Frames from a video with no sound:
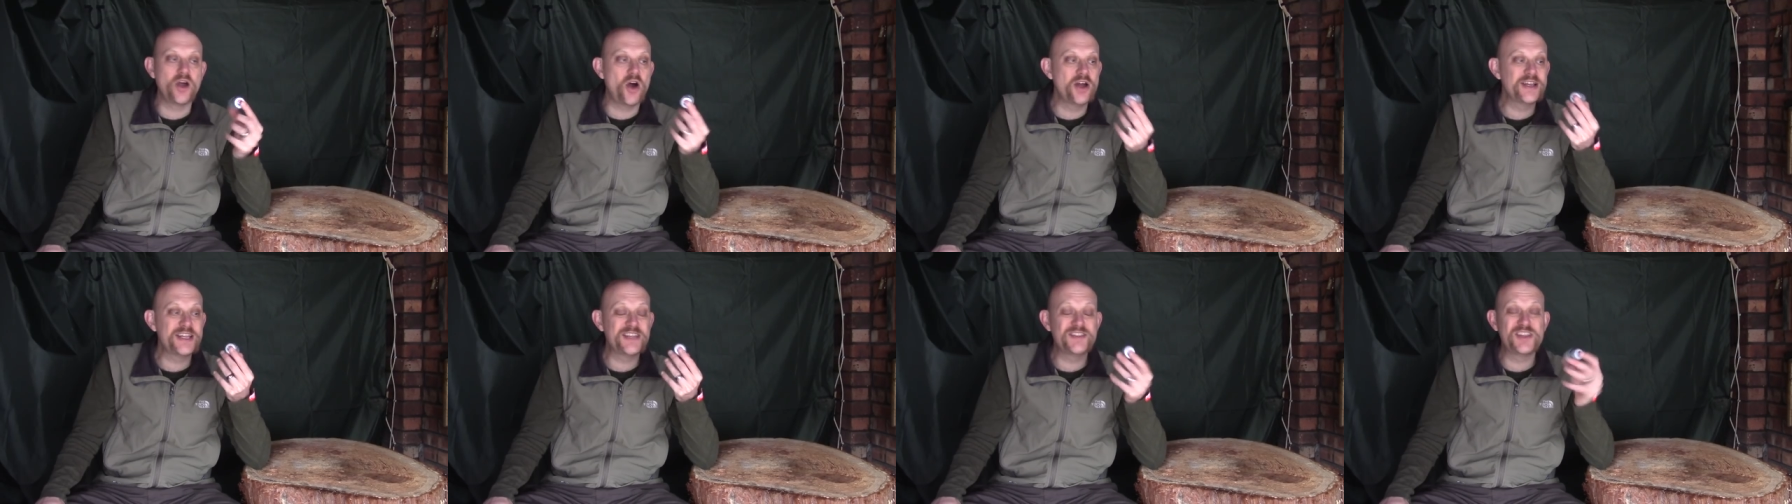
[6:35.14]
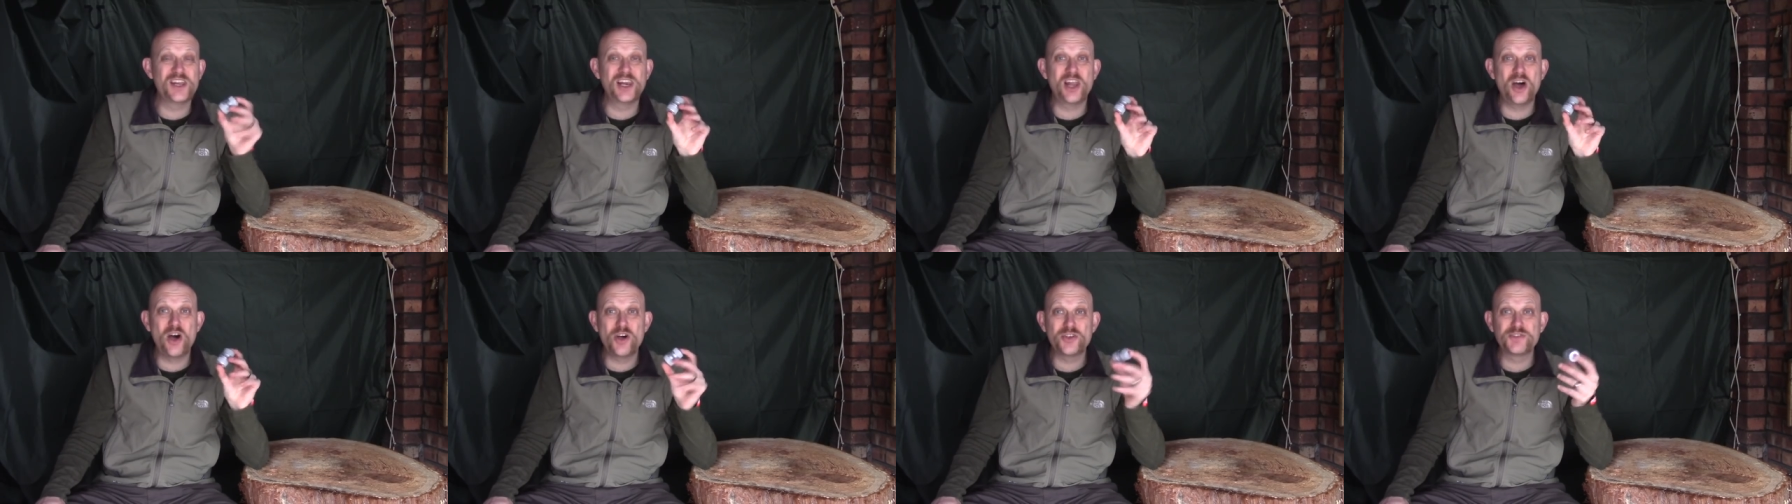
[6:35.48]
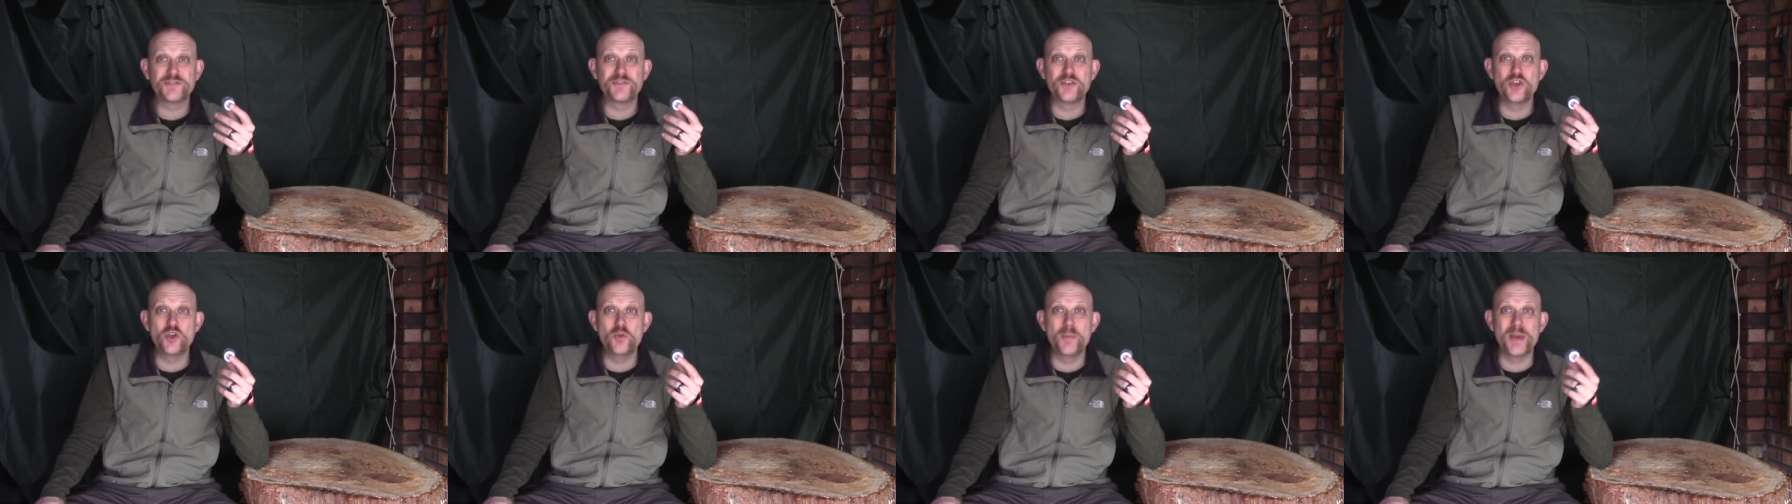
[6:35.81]
I did the
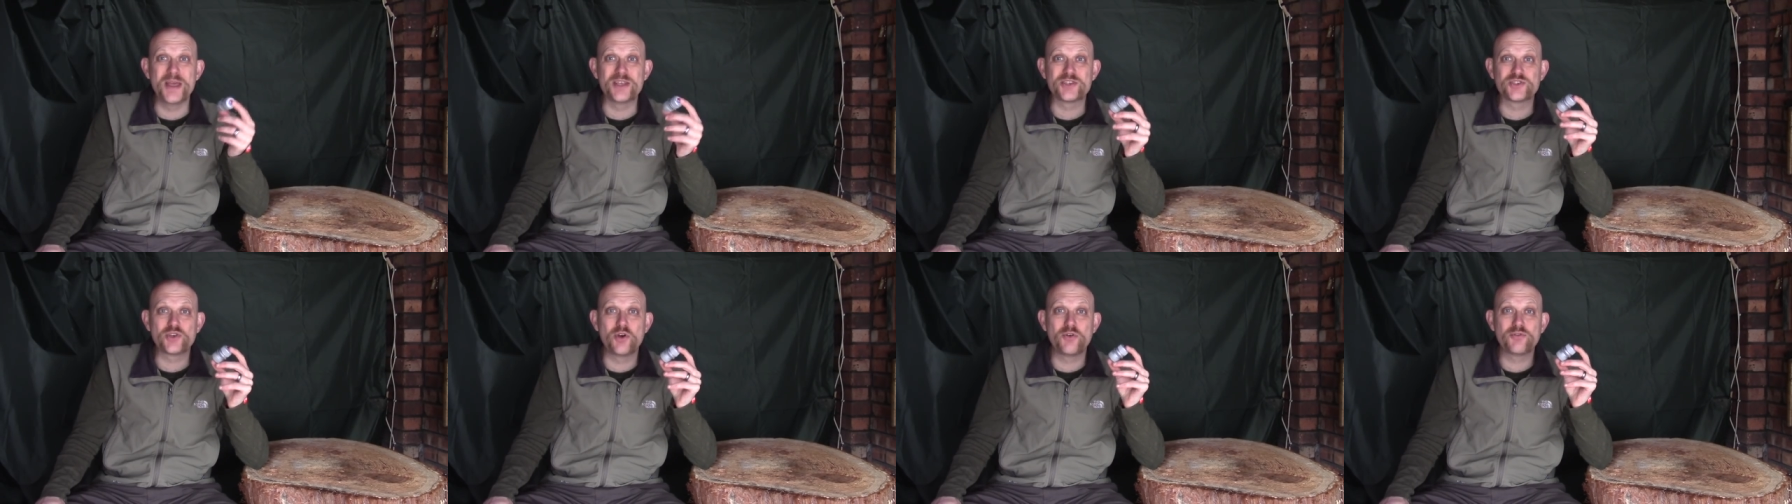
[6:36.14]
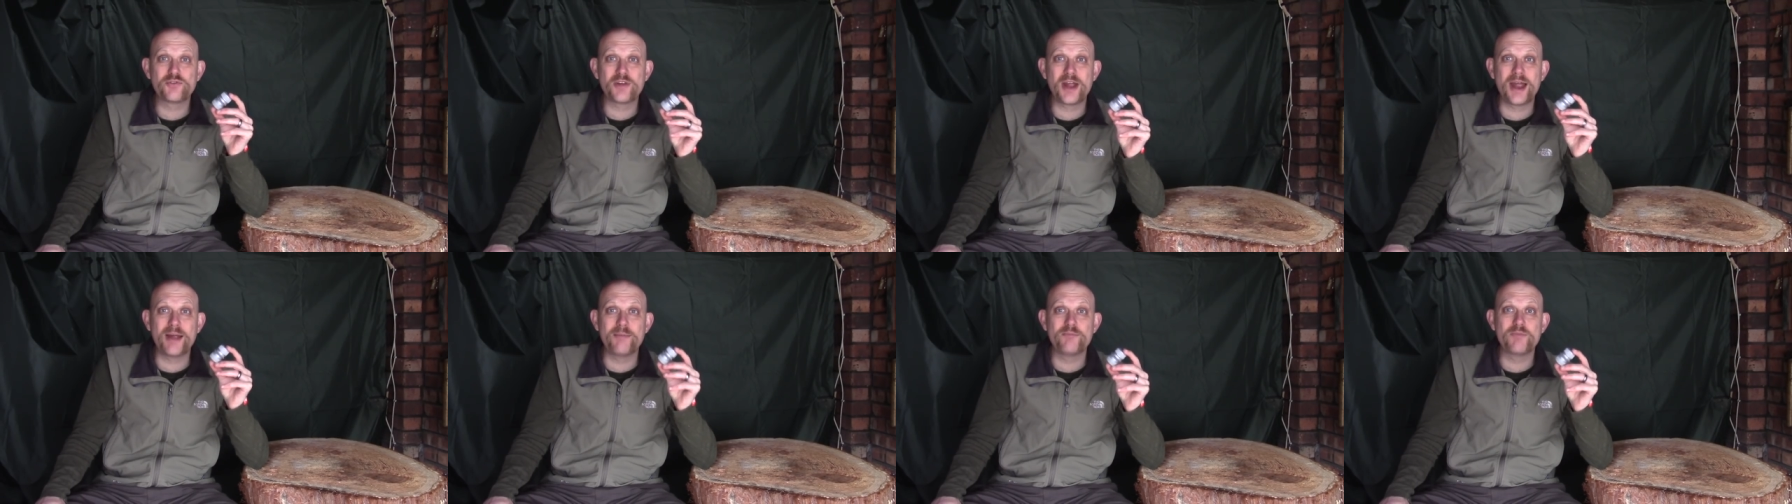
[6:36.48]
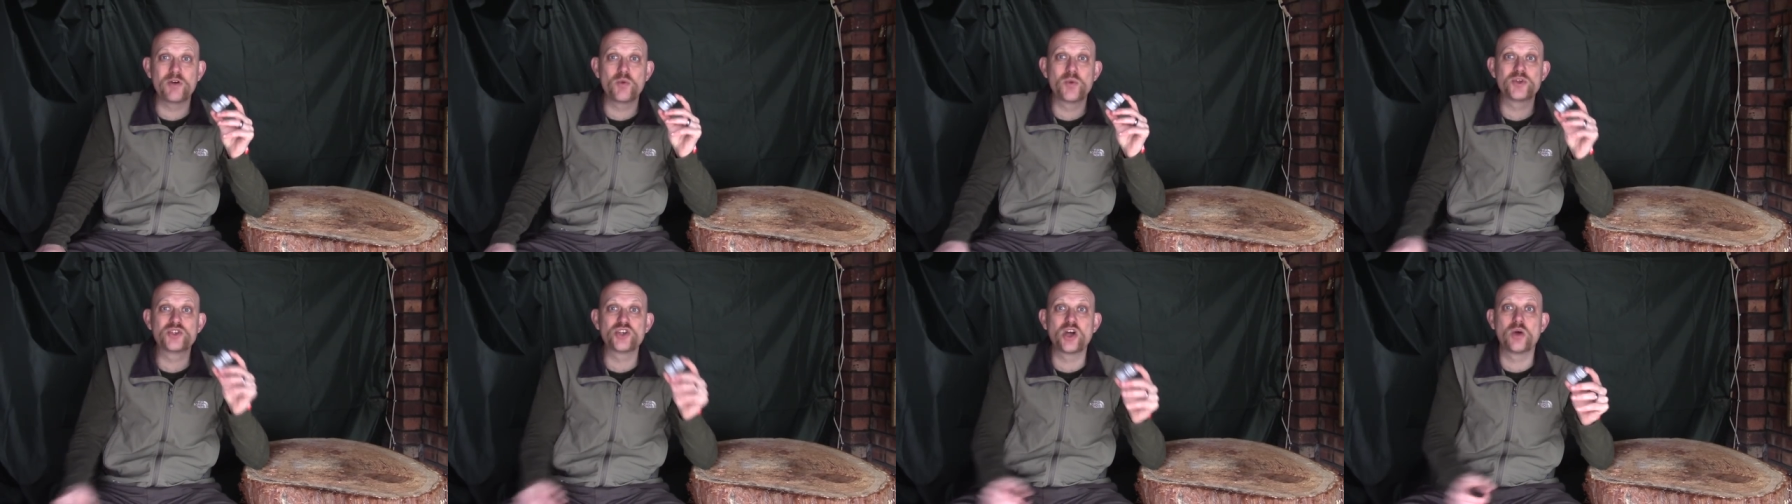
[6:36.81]
last few bits off
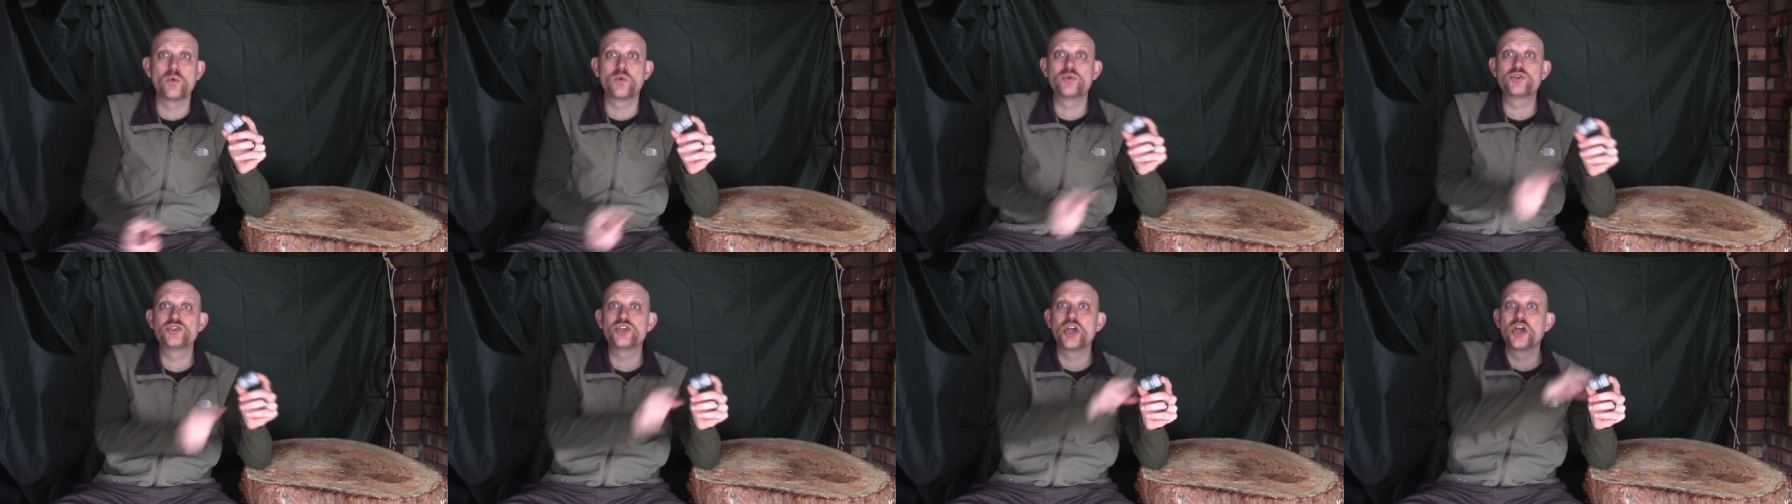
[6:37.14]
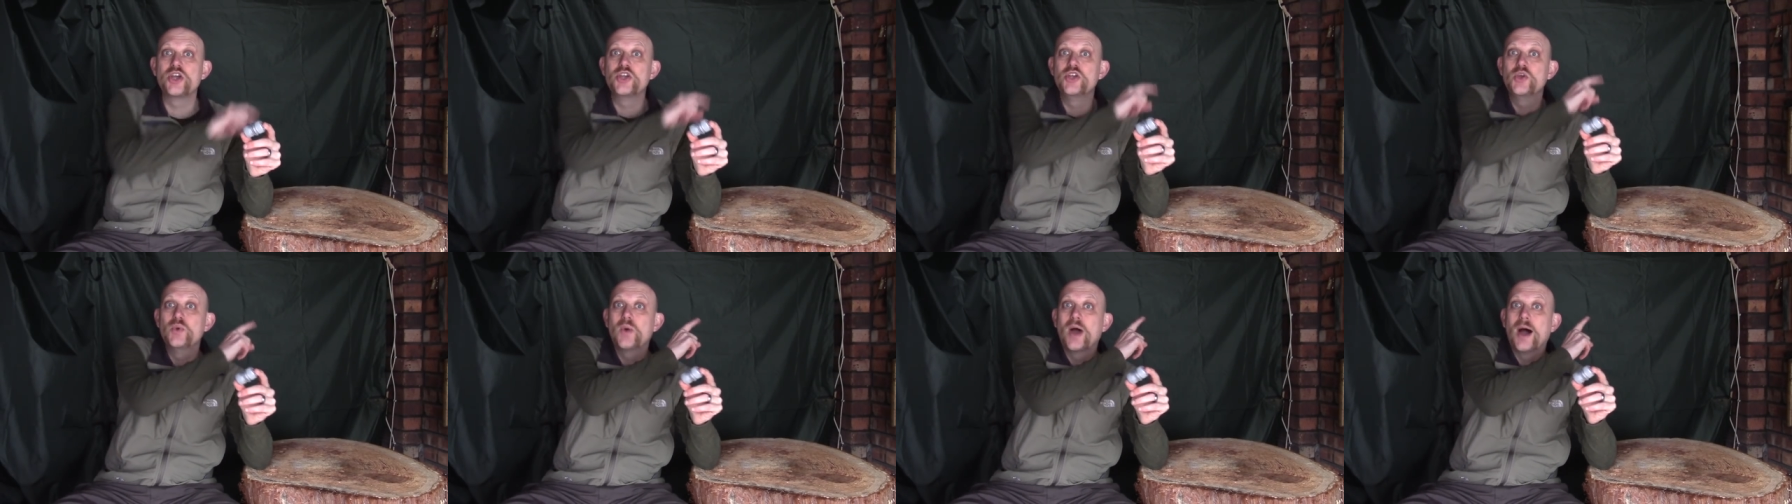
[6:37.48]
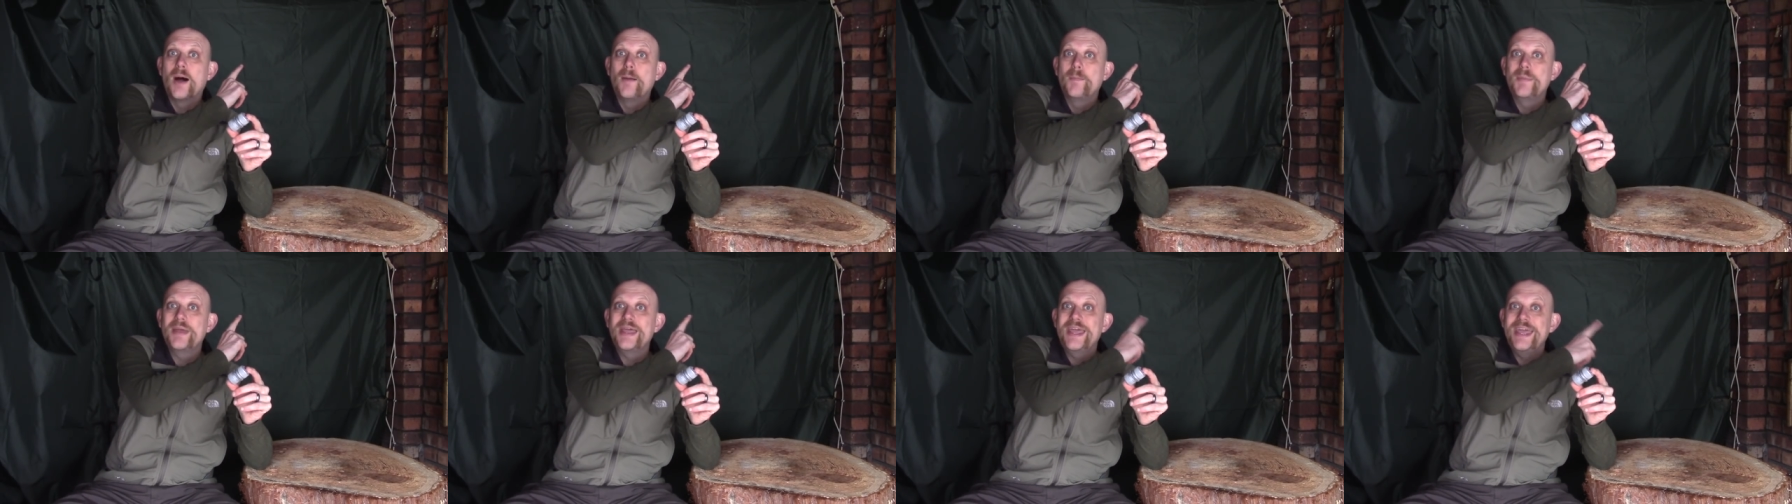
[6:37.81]
camera, which I will show you
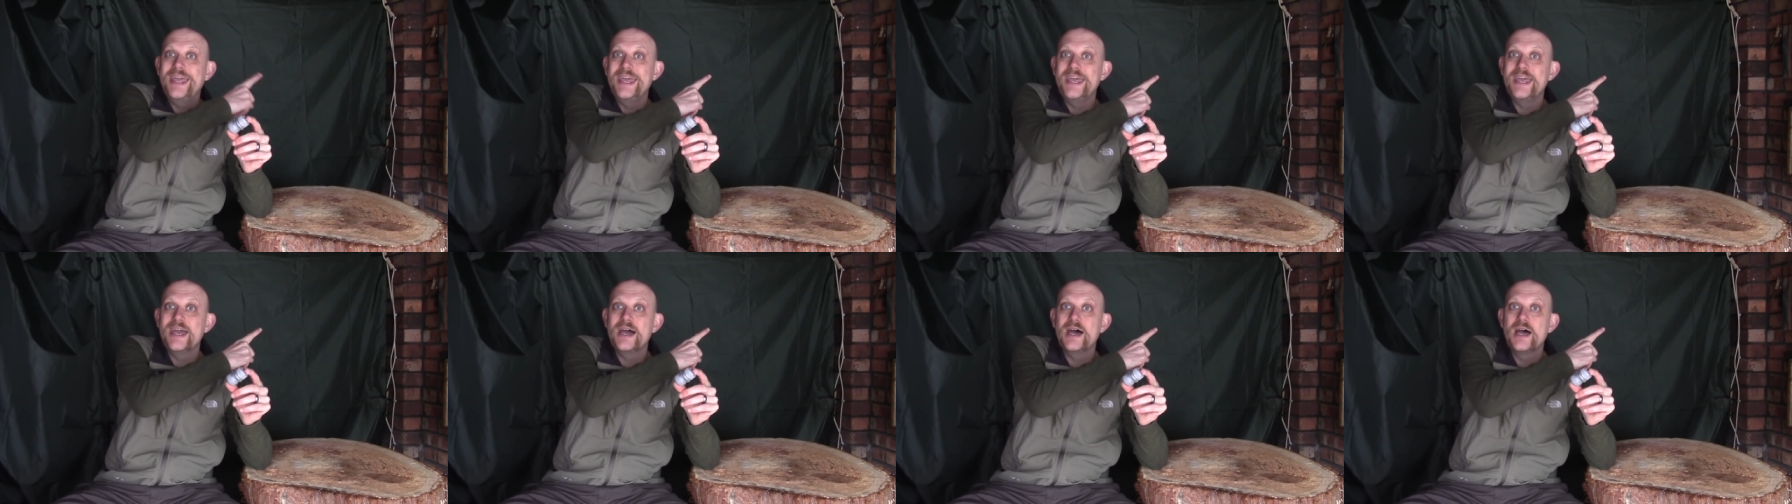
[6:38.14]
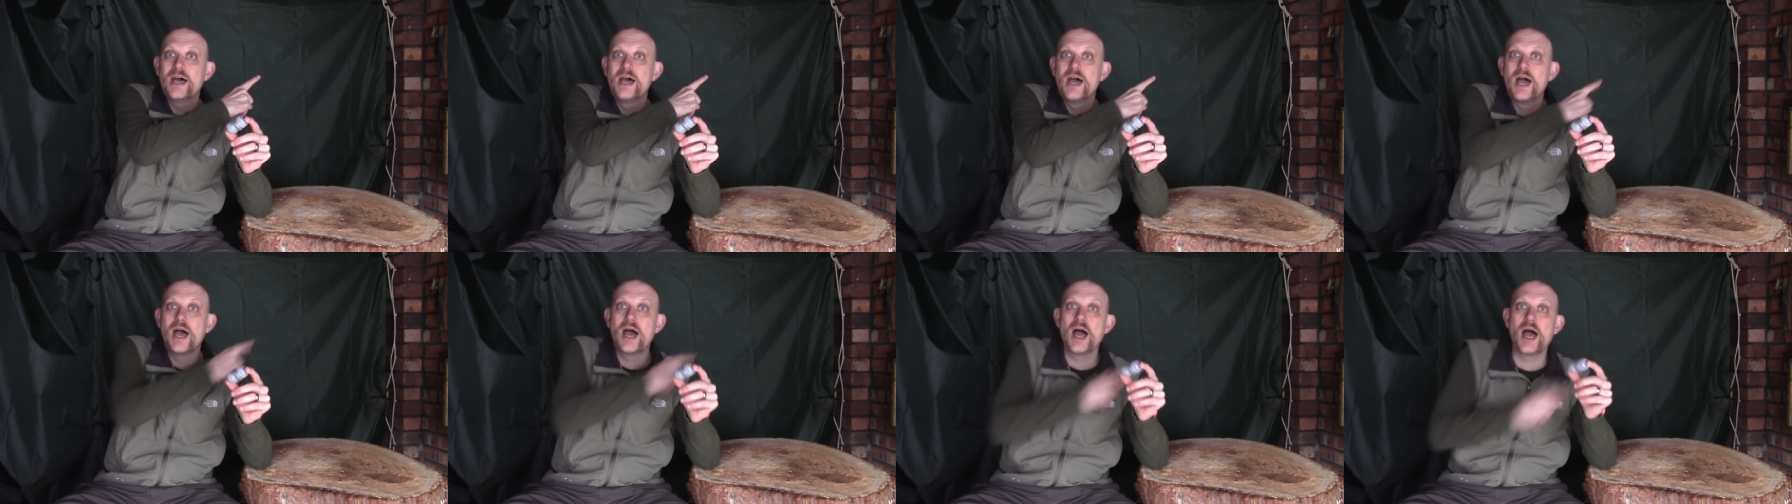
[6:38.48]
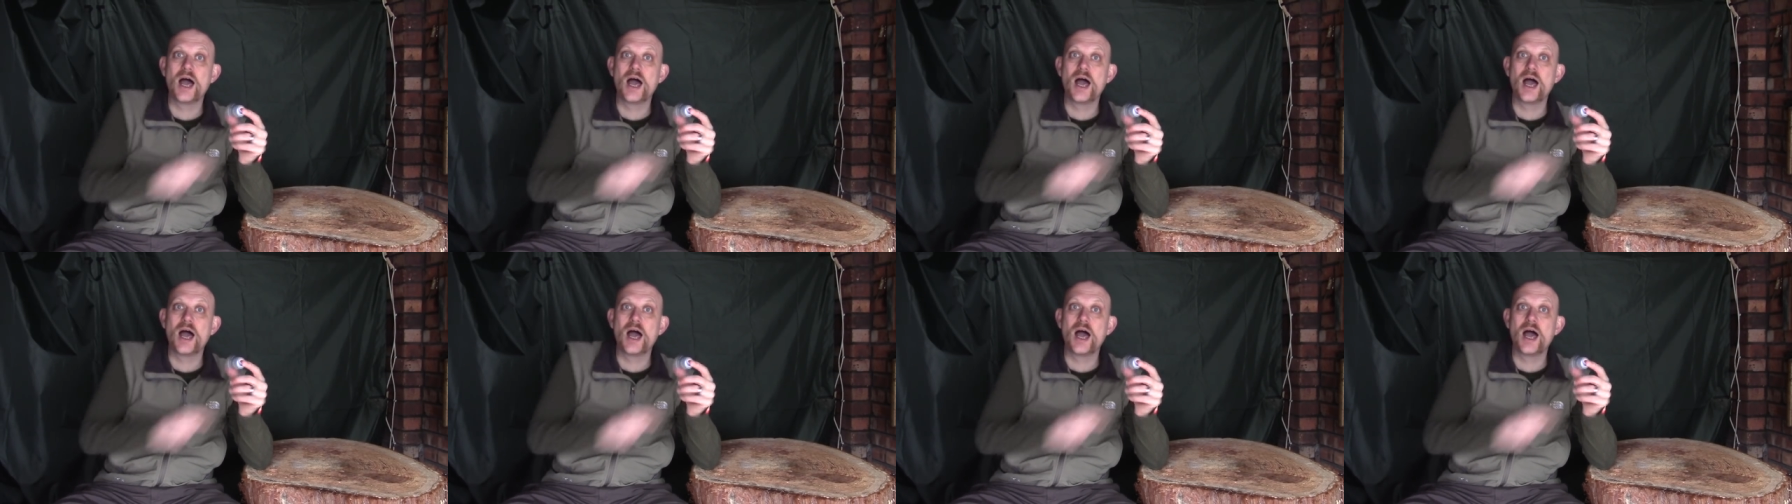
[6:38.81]
up here.